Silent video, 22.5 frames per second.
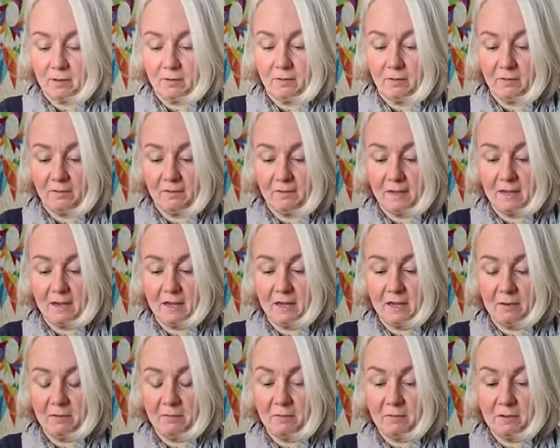the
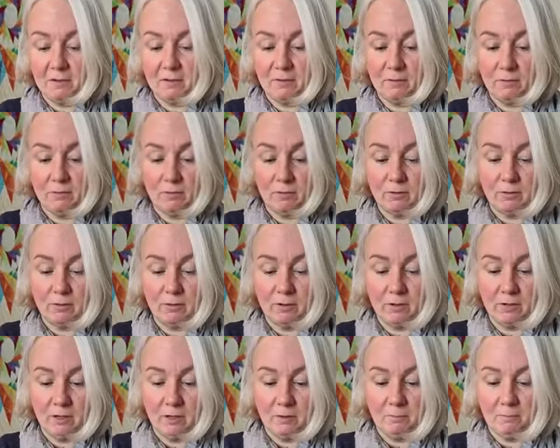same,
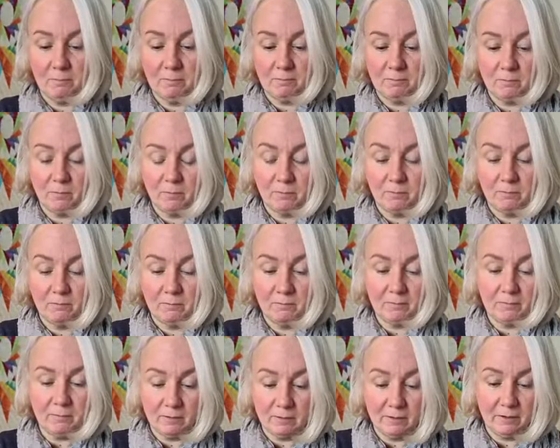
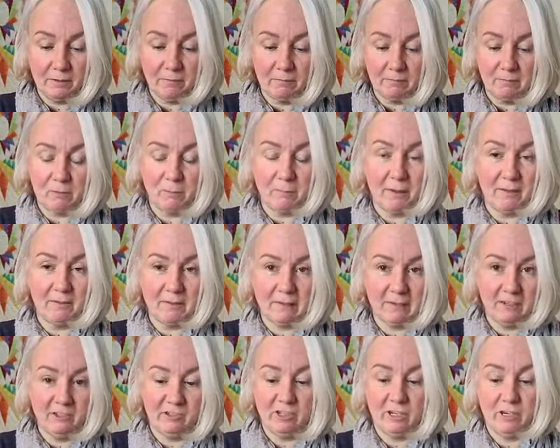well, it's
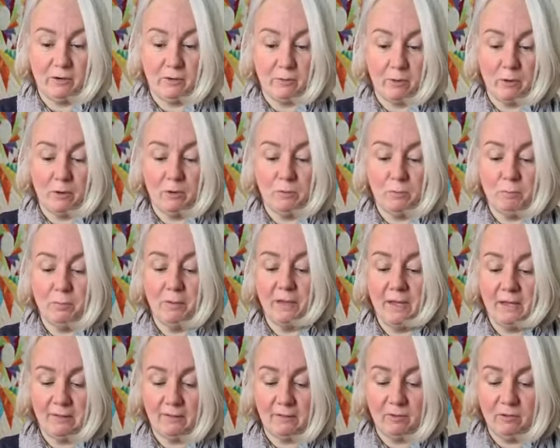basically a jelly roll,
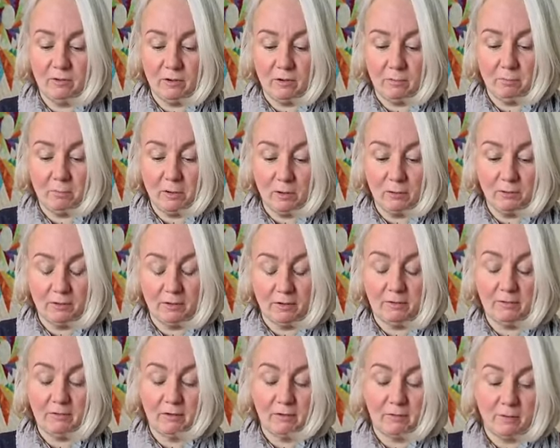but it's not
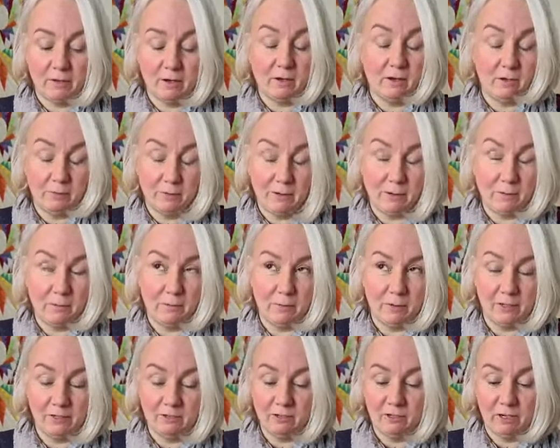Moda, so you can't really
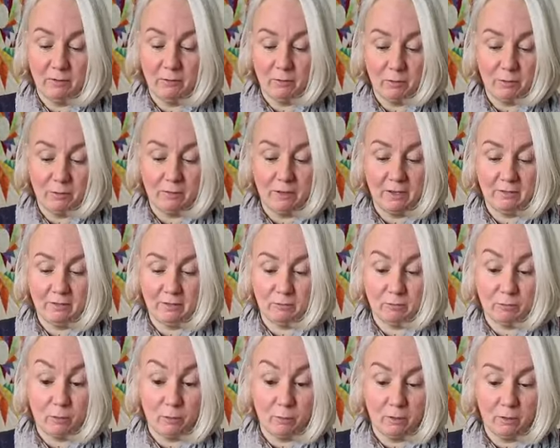call it a jelly roll. It's
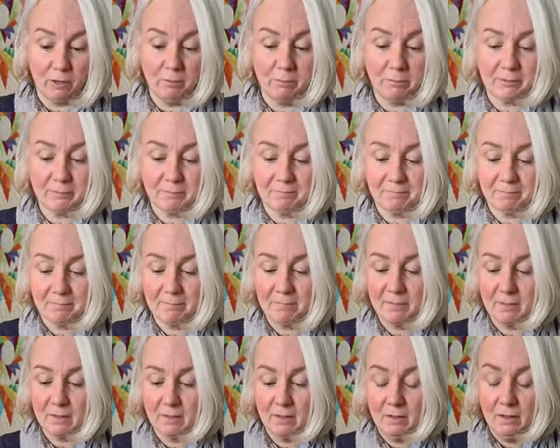a roll-up
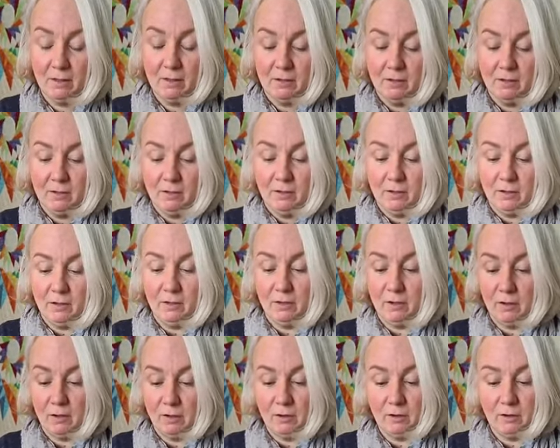
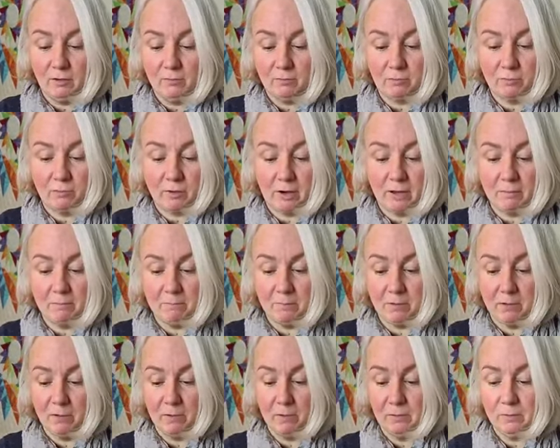of
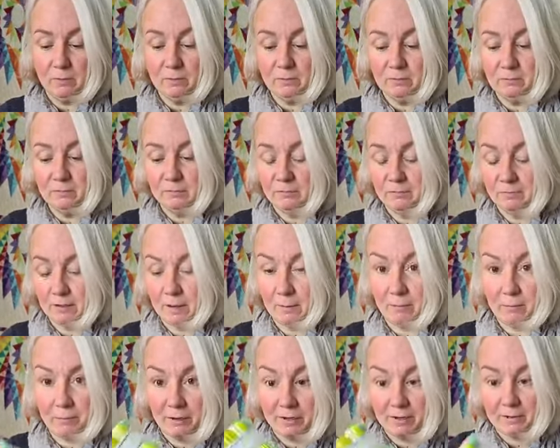rainbow
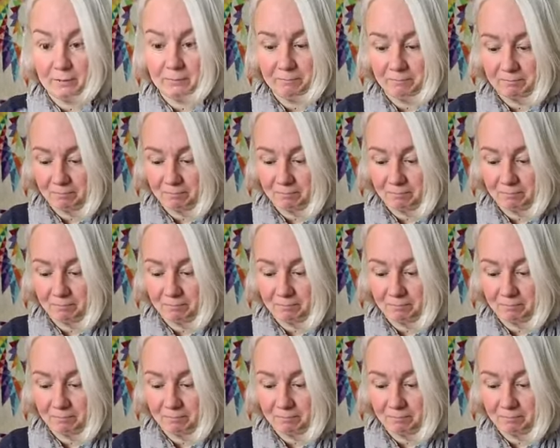fabric.